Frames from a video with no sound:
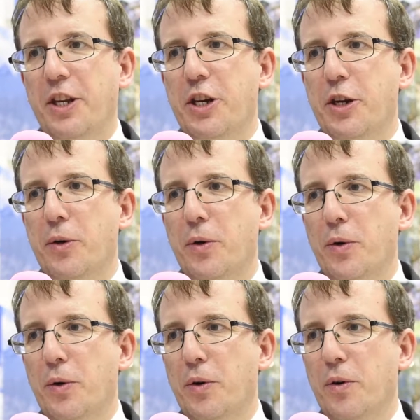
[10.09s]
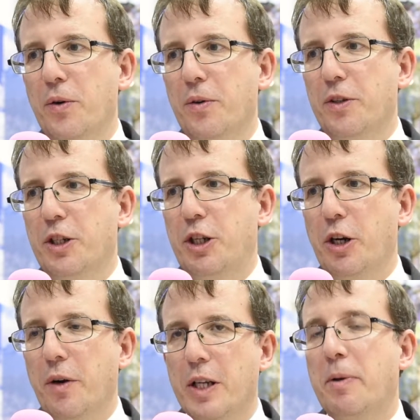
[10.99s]
new
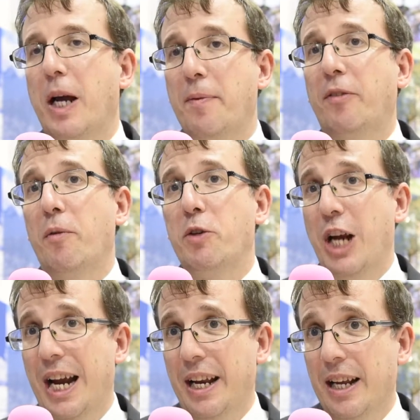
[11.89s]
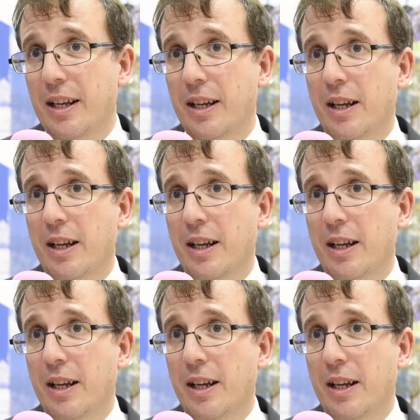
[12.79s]
tourism coming from China.